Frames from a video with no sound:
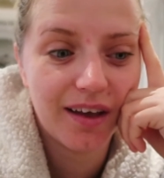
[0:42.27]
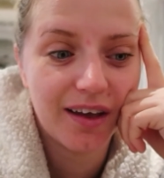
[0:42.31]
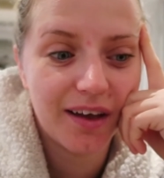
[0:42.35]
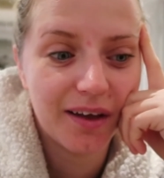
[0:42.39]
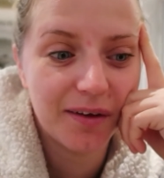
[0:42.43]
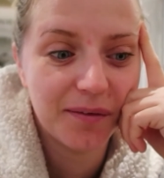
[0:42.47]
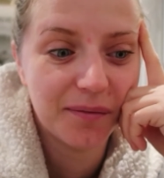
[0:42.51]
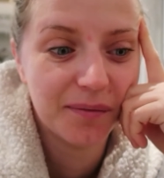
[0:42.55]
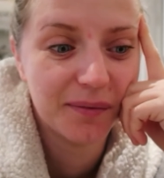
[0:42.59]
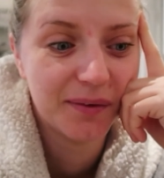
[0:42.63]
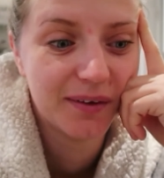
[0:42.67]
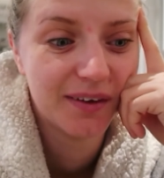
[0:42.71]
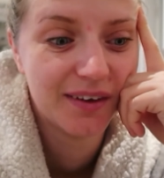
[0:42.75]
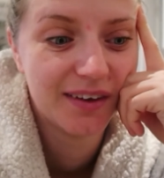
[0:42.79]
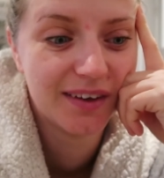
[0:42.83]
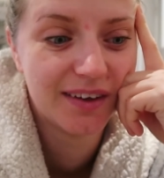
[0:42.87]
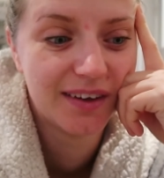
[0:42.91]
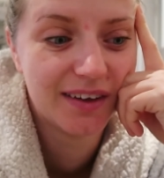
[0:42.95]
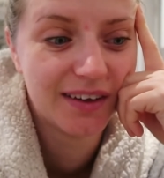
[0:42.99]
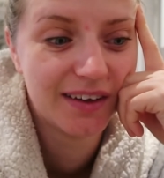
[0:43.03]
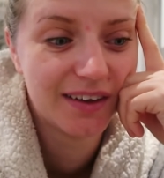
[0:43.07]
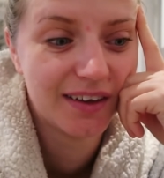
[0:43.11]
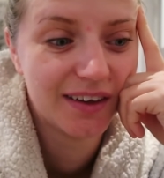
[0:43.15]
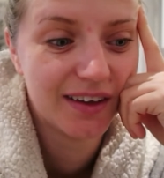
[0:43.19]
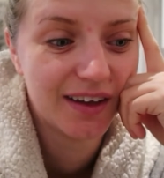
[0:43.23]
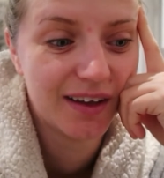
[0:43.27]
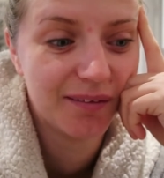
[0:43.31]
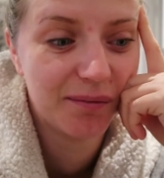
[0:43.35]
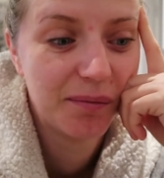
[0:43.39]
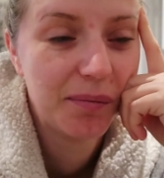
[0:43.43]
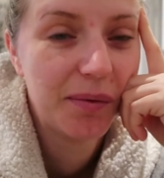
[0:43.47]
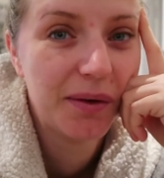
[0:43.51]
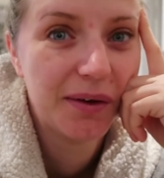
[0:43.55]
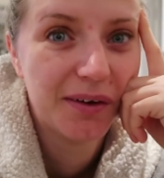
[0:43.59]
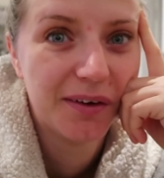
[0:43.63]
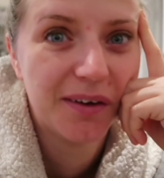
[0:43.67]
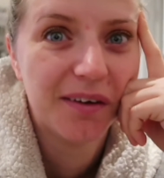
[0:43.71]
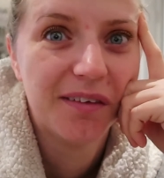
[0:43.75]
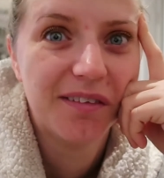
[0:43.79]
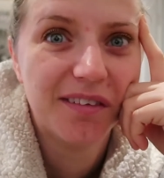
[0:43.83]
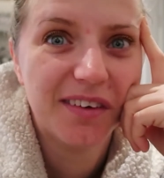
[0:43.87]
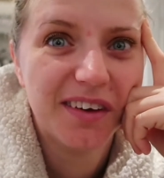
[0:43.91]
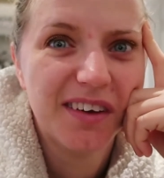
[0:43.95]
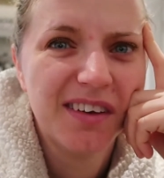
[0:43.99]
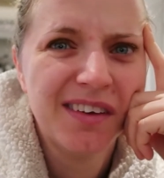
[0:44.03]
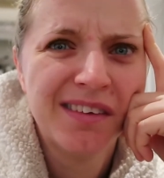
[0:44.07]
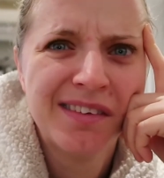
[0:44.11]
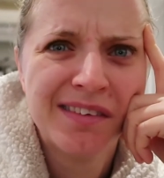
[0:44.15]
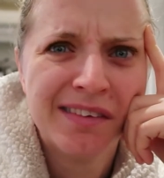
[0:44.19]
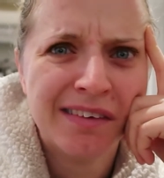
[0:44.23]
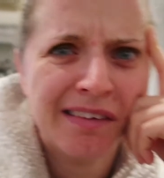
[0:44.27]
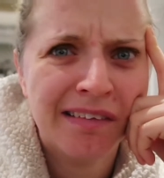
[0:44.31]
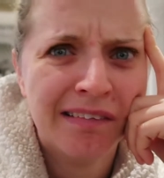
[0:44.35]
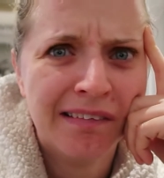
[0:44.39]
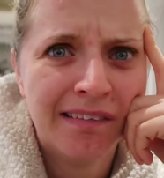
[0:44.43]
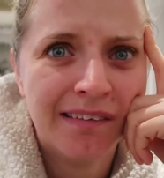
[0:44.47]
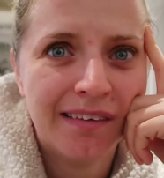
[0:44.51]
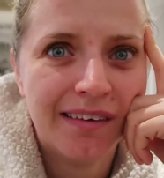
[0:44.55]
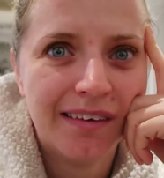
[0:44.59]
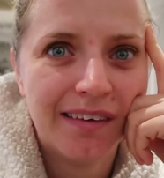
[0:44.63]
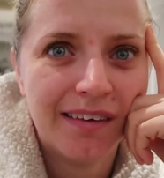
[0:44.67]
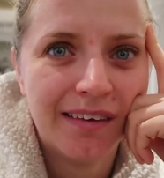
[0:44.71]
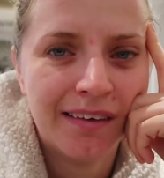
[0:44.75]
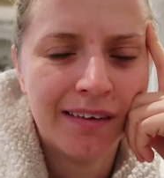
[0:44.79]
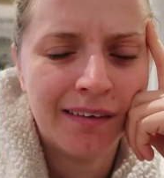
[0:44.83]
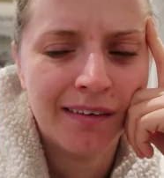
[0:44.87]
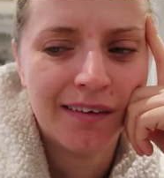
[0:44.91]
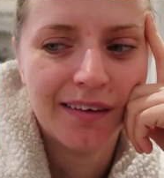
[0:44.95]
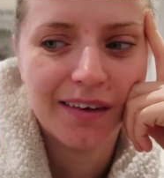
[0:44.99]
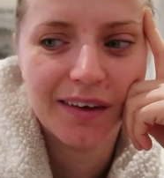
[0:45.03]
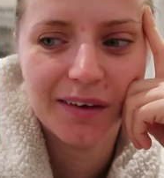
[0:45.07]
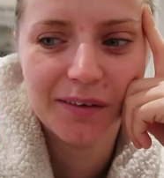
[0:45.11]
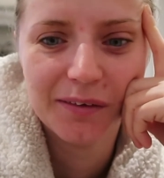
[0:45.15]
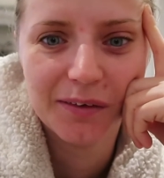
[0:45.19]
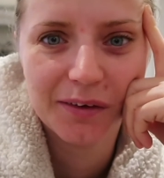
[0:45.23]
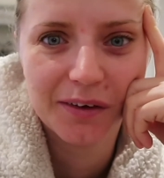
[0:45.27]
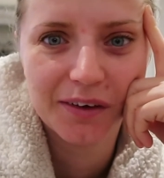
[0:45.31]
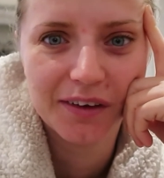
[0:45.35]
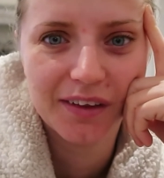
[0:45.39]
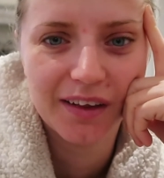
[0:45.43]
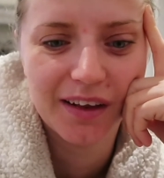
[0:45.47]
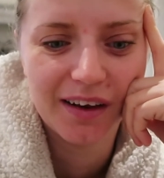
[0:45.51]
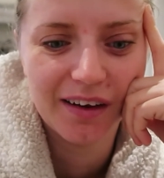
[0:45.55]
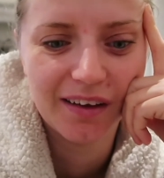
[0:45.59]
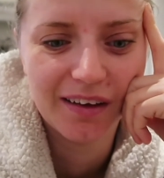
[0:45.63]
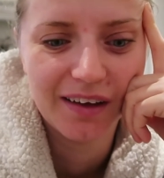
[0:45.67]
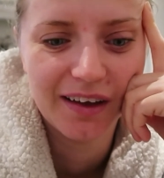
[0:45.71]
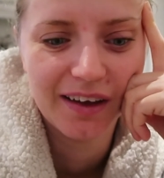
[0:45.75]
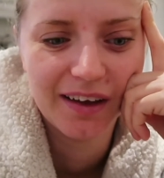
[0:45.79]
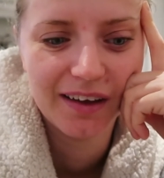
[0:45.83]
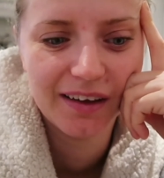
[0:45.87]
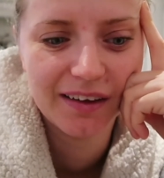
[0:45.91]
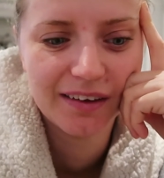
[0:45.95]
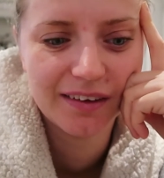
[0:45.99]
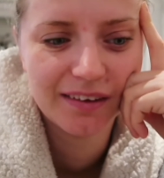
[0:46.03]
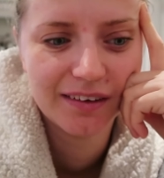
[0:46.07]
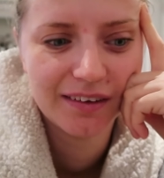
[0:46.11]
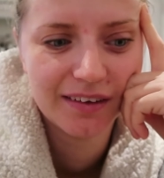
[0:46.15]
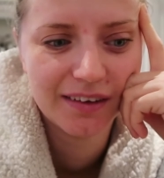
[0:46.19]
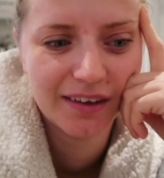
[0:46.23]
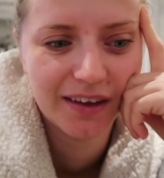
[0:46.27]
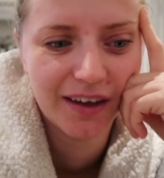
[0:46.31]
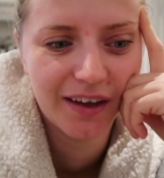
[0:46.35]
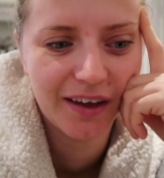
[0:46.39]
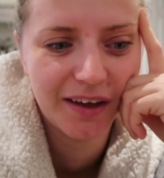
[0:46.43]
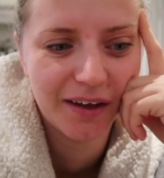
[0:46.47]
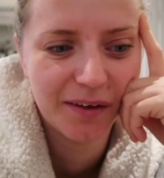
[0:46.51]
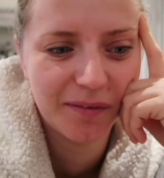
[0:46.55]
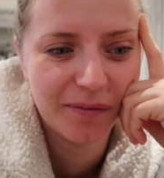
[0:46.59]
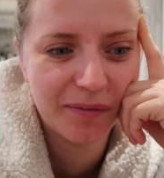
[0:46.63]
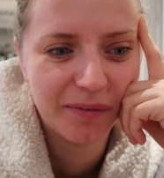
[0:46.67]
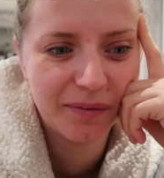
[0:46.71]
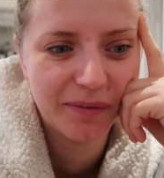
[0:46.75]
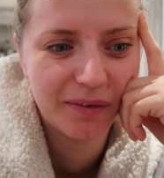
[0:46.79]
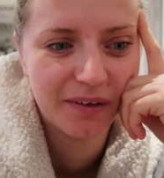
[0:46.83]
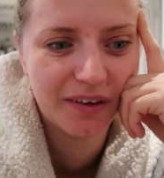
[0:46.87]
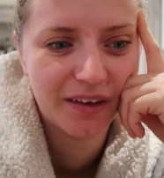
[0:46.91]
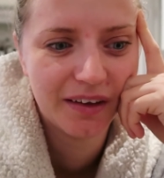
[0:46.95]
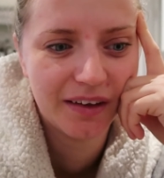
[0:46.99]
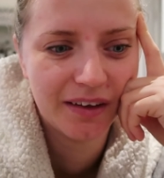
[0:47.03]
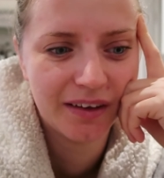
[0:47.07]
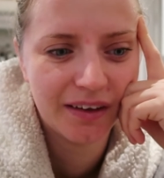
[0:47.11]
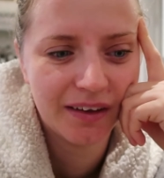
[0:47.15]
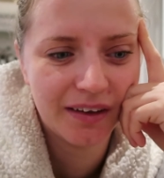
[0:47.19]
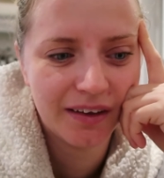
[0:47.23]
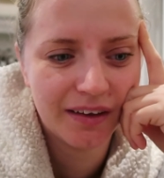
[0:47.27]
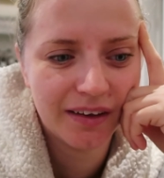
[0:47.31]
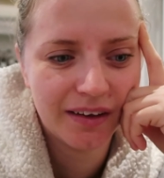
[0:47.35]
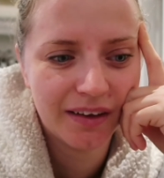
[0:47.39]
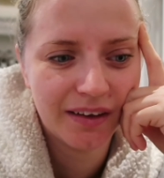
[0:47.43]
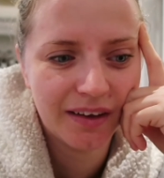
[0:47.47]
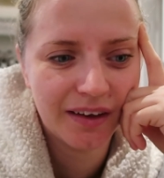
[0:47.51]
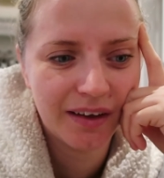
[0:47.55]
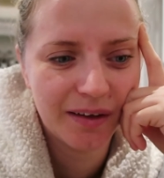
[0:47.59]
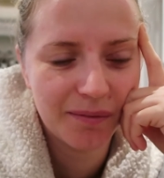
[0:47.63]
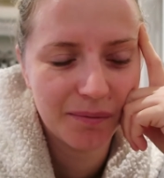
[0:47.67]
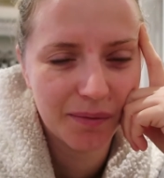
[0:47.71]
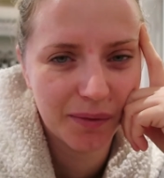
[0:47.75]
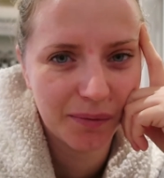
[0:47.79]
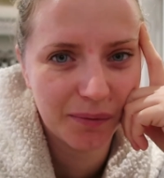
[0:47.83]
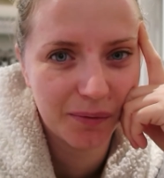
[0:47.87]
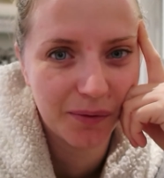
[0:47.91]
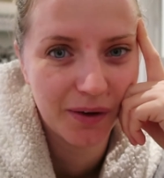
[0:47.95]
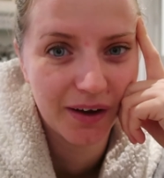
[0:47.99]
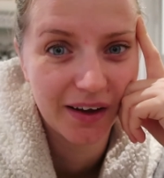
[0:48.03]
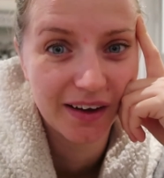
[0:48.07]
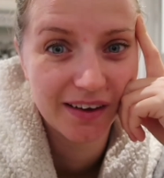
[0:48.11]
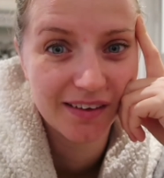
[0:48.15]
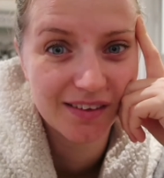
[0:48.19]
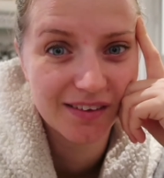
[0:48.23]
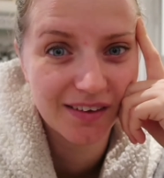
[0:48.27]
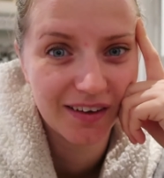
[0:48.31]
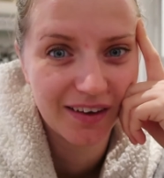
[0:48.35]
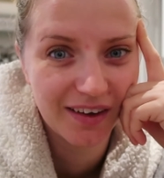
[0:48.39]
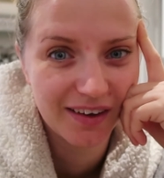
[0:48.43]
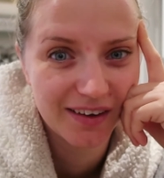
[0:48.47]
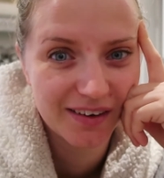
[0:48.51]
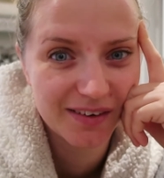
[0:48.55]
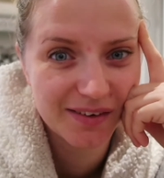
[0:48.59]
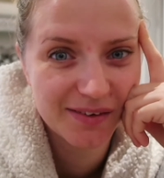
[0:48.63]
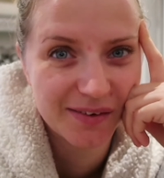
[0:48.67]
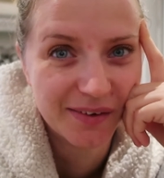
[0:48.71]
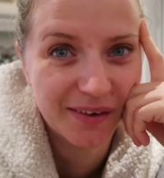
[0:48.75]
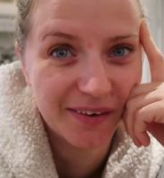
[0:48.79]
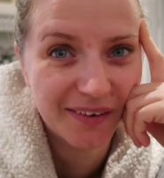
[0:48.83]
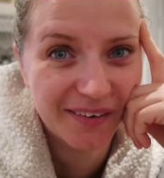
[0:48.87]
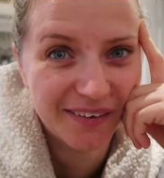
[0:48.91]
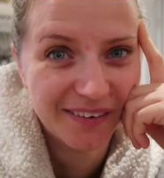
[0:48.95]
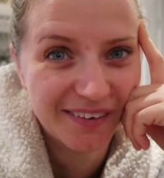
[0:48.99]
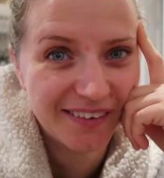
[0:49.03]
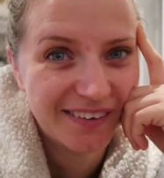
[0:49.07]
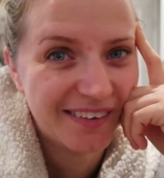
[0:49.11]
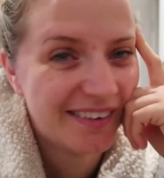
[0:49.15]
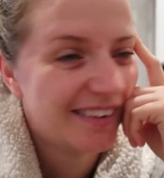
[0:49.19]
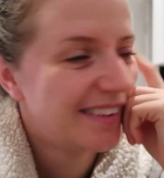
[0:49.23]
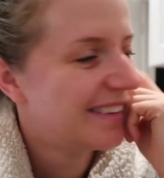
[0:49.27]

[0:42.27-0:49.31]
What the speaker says: I'm a bit nervous, not gonna lie. I'm quite excited as well.